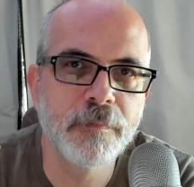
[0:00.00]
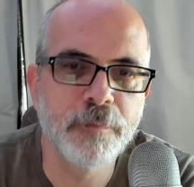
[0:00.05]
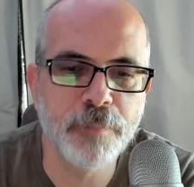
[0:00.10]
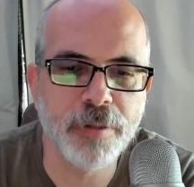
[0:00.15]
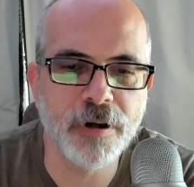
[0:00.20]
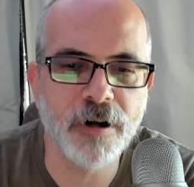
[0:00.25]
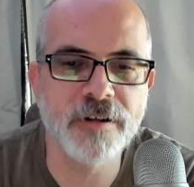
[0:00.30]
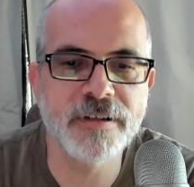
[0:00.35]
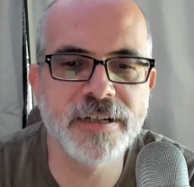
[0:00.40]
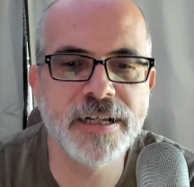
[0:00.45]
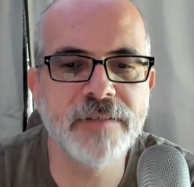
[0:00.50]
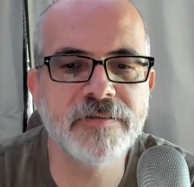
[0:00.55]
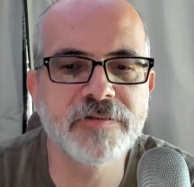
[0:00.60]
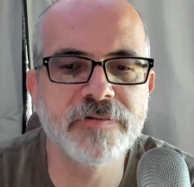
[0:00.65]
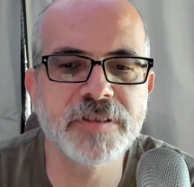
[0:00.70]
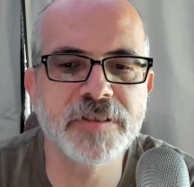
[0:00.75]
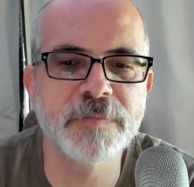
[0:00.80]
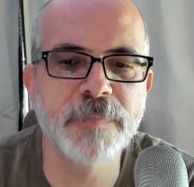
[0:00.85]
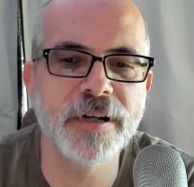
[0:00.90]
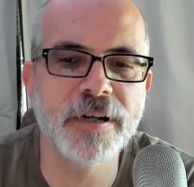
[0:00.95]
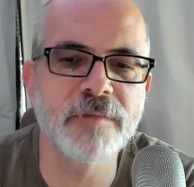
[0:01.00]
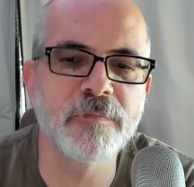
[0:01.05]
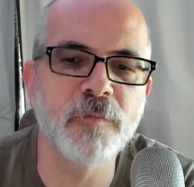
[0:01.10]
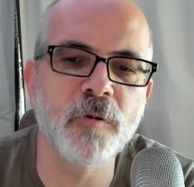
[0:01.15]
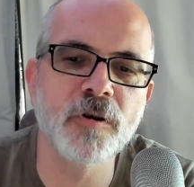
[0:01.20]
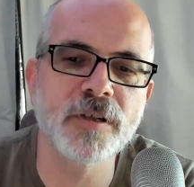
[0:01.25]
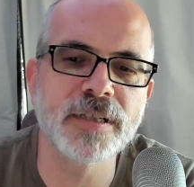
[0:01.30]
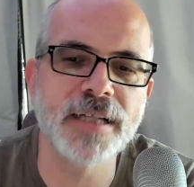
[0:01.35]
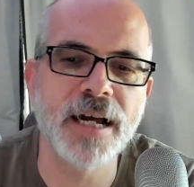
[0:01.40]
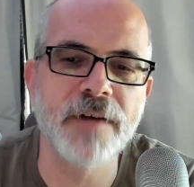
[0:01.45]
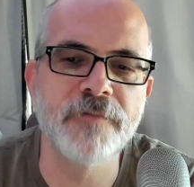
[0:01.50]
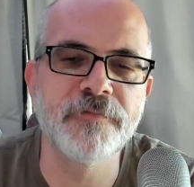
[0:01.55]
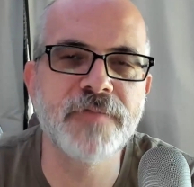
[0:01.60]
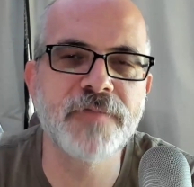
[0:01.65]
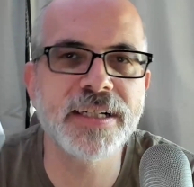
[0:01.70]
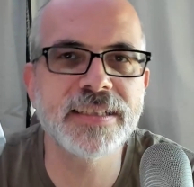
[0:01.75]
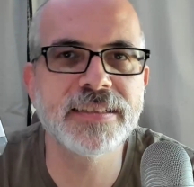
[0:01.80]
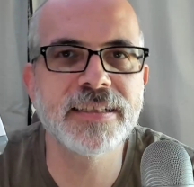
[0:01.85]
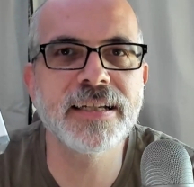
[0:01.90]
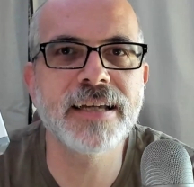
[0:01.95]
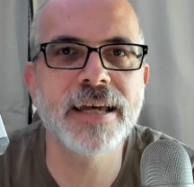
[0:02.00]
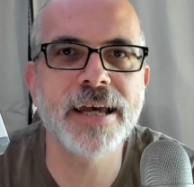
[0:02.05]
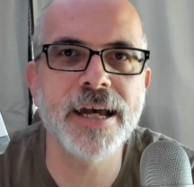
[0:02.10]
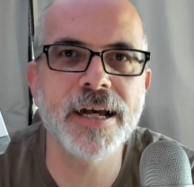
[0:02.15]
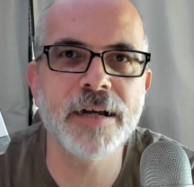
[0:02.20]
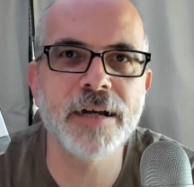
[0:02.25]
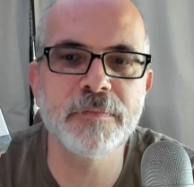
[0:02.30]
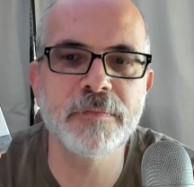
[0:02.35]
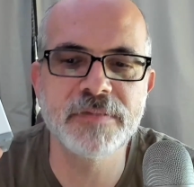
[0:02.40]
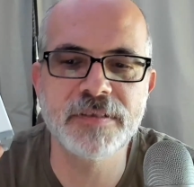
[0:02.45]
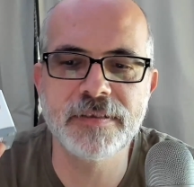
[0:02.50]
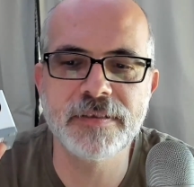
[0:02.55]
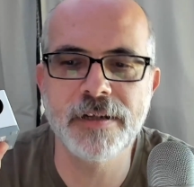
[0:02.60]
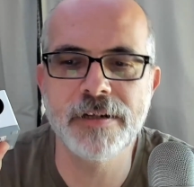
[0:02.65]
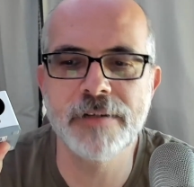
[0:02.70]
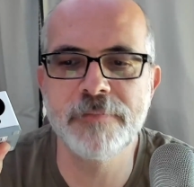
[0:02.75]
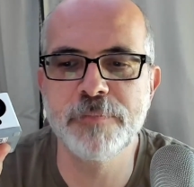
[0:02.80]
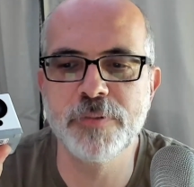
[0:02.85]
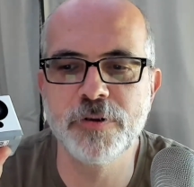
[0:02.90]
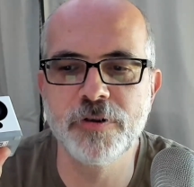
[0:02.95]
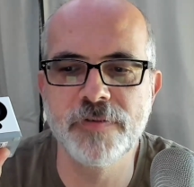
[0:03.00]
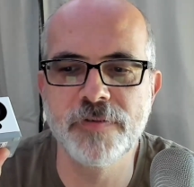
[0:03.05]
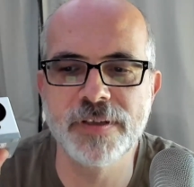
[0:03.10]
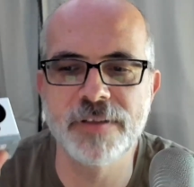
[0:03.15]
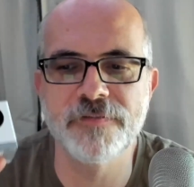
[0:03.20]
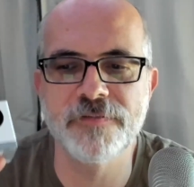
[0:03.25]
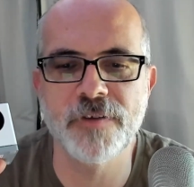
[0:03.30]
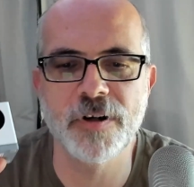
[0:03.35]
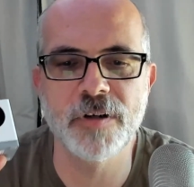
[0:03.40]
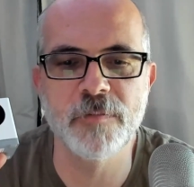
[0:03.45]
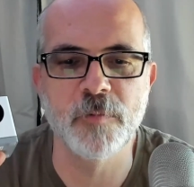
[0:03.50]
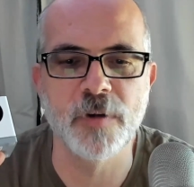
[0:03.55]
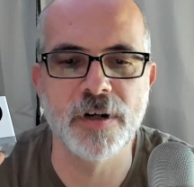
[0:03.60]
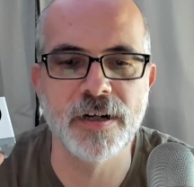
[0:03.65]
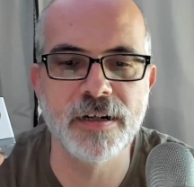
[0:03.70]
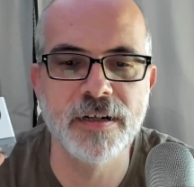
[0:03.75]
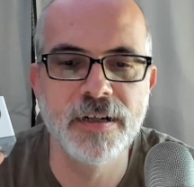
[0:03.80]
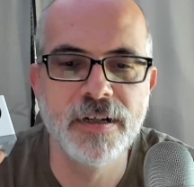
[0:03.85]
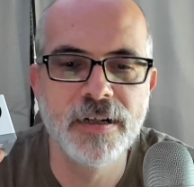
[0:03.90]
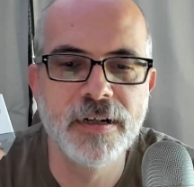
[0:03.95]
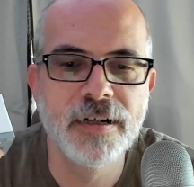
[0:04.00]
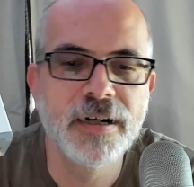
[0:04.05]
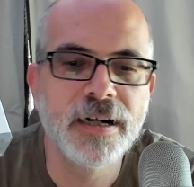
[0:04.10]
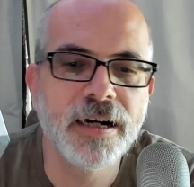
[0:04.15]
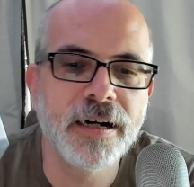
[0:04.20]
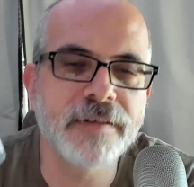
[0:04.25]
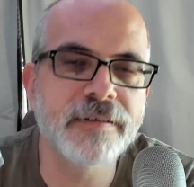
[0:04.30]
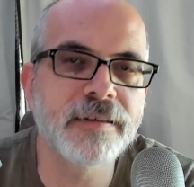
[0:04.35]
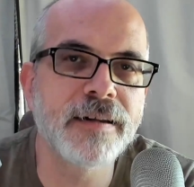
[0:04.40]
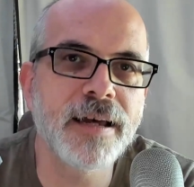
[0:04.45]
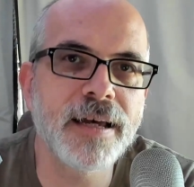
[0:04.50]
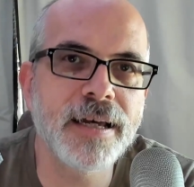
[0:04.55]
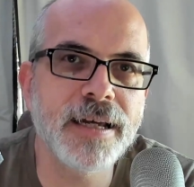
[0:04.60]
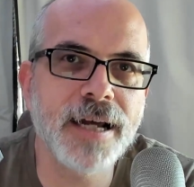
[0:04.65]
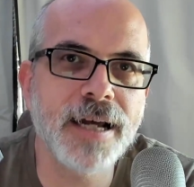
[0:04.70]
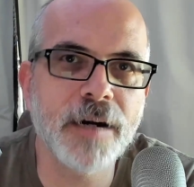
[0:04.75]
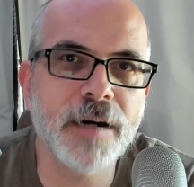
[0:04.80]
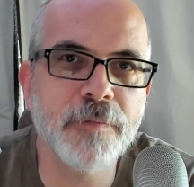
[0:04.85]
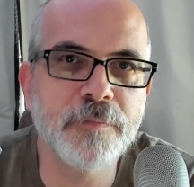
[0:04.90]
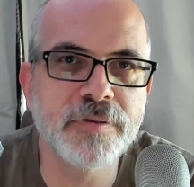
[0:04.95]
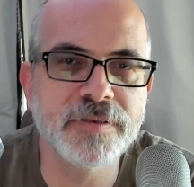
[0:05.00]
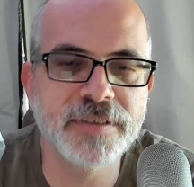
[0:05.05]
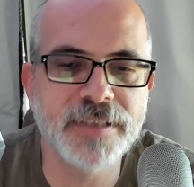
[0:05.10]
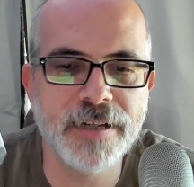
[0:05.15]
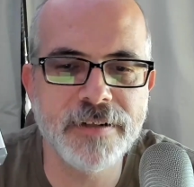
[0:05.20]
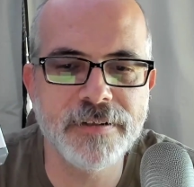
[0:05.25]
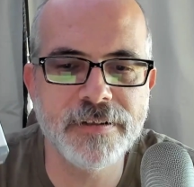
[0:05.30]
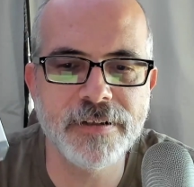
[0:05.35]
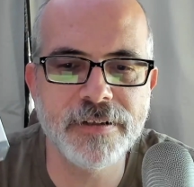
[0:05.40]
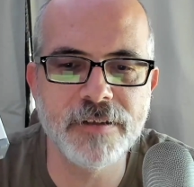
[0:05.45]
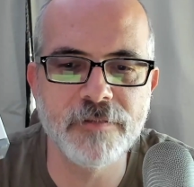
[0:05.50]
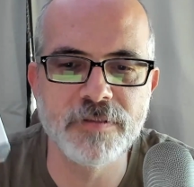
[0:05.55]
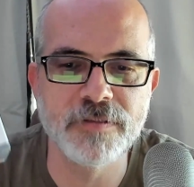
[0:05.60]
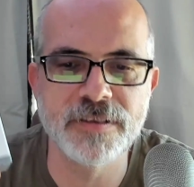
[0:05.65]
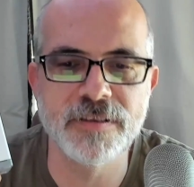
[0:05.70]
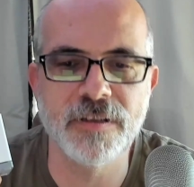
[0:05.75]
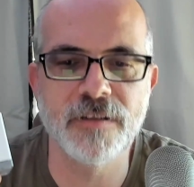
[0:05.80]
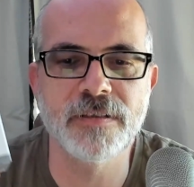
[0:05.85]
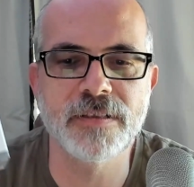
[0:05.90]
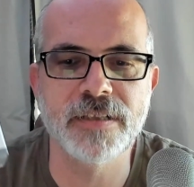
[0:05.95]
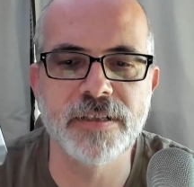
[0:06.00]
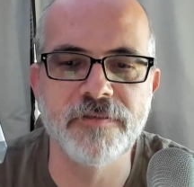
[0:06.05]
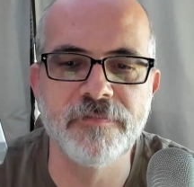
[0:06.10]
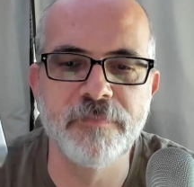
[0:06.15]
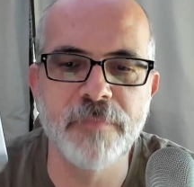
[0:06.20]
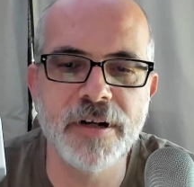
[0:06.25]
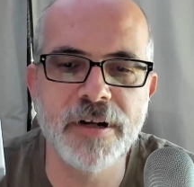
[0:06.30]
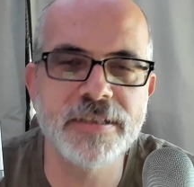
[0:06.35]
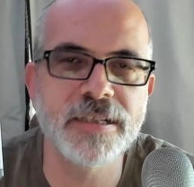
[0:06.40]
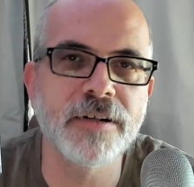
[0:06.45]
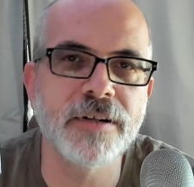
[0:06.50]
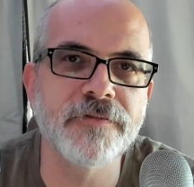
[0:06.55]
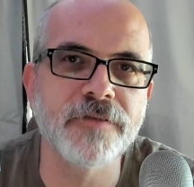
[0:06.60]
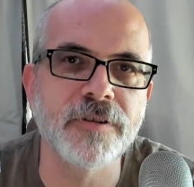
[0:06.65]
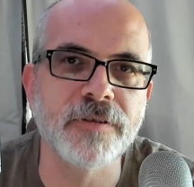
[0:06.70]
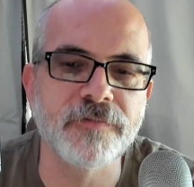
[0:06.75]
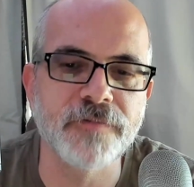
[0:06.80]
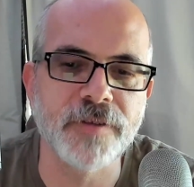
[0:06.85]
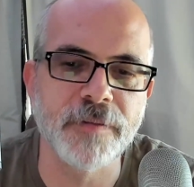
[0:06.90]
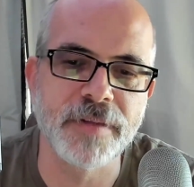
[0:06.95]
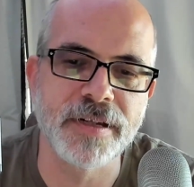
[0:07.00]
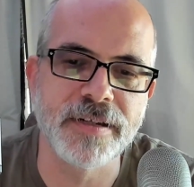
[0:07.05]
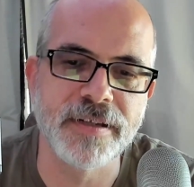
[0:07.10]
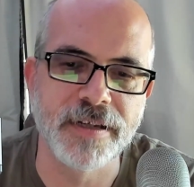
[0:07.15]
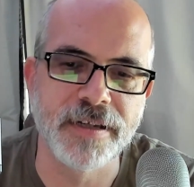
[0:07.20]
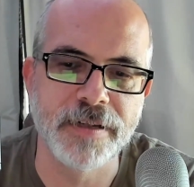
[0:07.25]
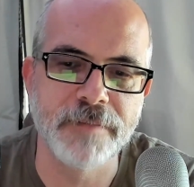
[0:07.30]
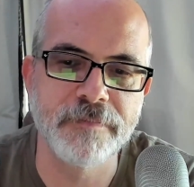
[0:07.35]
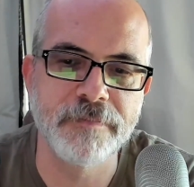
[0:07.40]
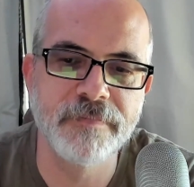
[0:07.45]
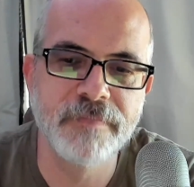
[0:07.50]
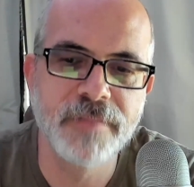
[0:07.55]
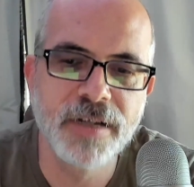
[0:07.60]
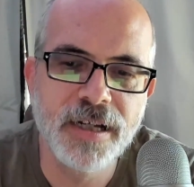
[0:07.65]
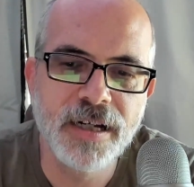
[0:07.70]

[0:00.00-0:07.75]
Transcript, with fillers: But our devs were spending more time fixing cams than improving the firmware, and today I'm presenting the result of much effort from the team.